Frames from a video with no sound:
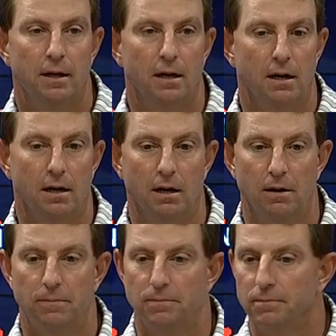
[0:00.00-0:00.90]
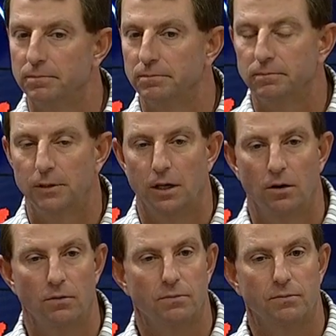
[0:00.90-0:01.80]

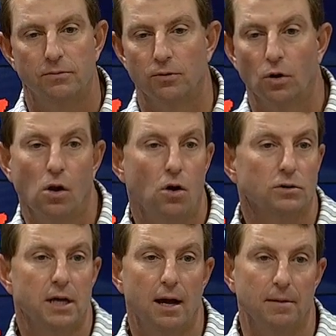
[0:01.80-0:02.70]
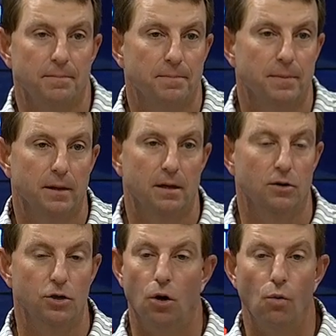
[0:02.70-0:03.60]
for a long time. You
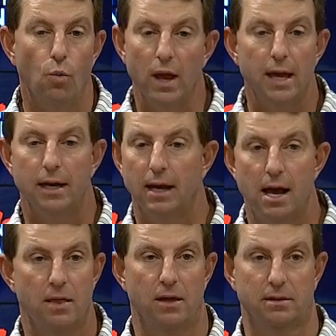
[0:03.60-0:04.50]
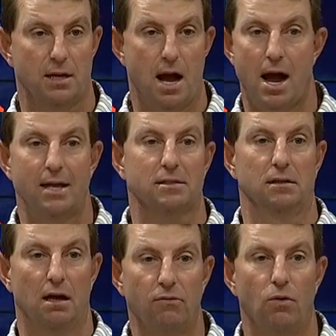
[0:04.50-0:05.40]
know, you don't win at the highest
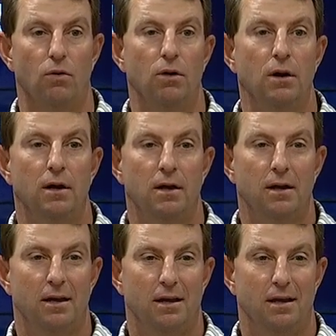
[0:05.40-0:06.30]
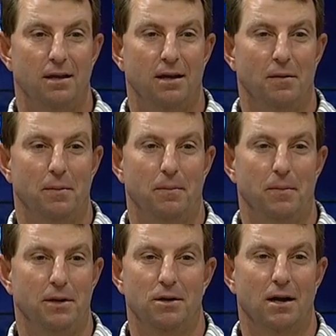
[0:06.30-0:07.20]
level. You know, I
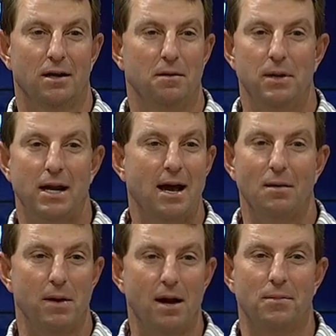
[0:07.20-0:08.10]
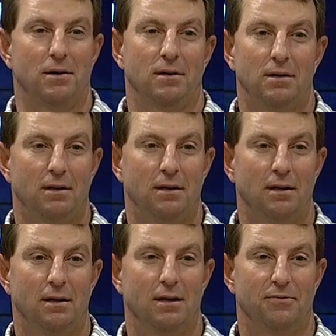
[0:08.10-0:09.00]
mean, you're not going to beat Alabama
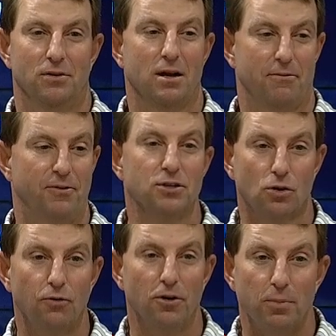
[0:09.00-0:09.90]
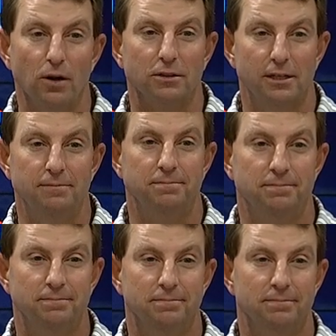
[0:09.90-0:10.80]
if you're not a physical football team.
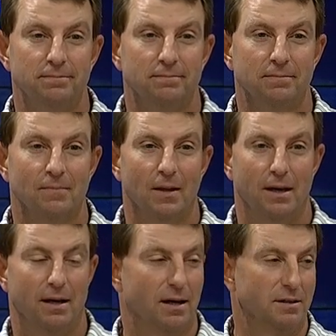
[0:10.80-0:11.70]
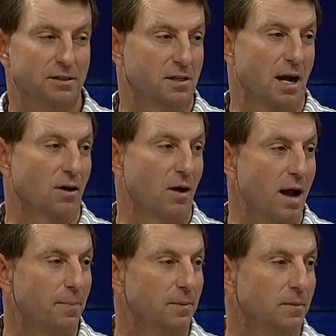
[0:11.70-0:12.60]
It's just not going to
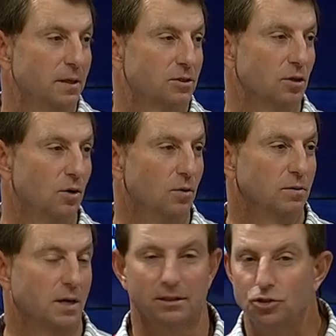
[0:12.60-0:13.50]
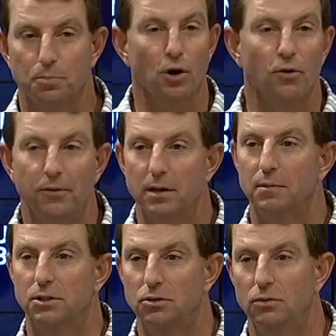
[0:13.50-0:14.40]
happen. And so, that you're perfect,
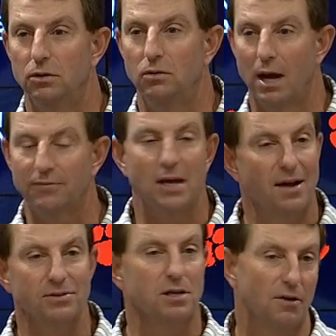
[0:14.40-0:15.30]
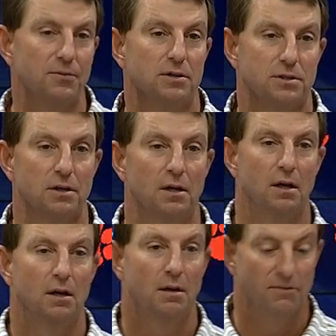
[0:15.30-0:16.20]
but you have to have a toughness,
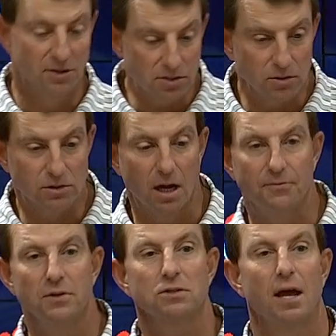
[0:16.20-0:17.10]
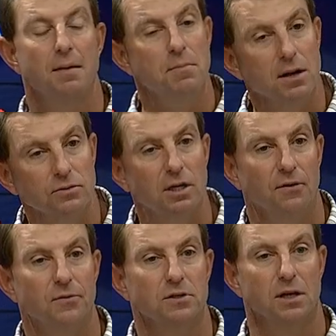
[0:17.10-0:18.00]
physical toughness and mental
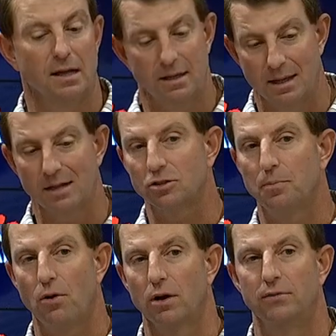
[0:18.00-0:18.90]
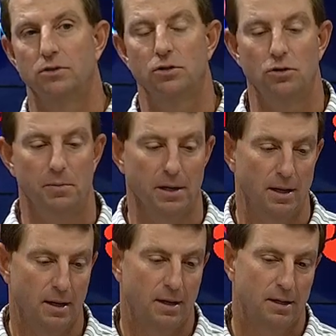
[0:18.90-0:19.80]
toughness. And I think that's a part of it too. But
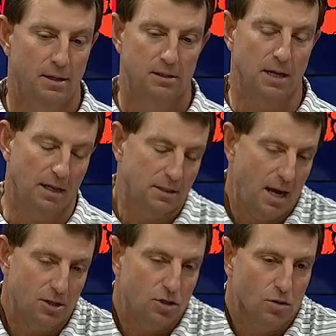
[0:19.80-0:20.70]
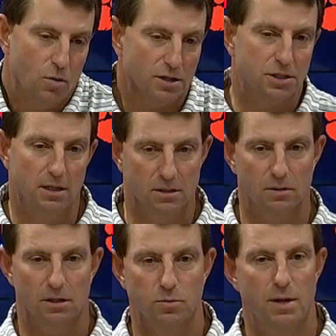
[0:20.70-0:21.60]
to answer your question
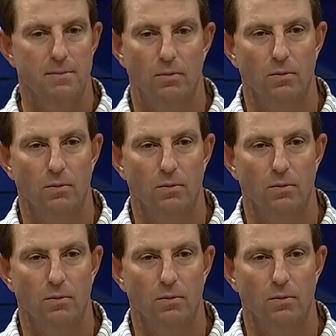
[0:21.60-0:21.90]
is we're